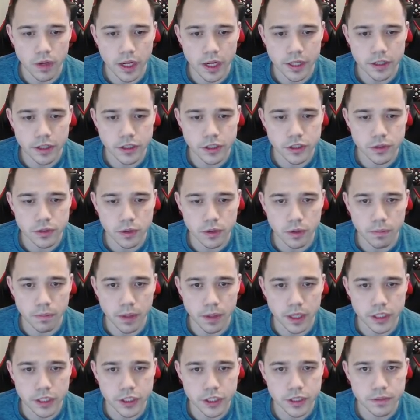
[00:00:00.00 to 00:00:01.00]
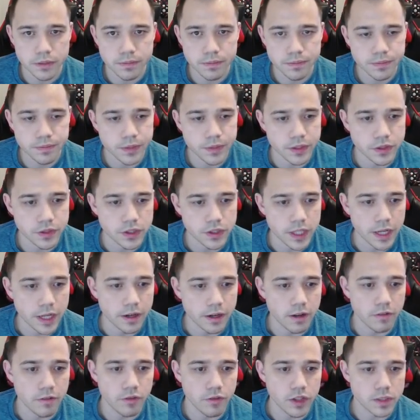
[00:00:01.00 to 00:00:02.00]
I could have just thrown a punch instead
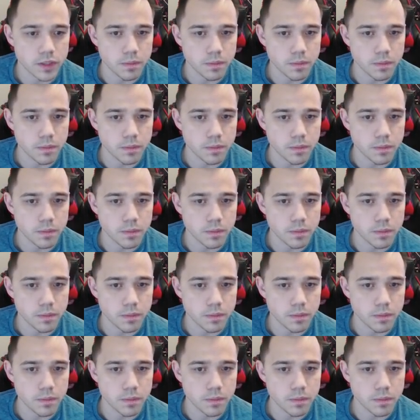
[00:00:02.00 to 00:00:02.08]
of this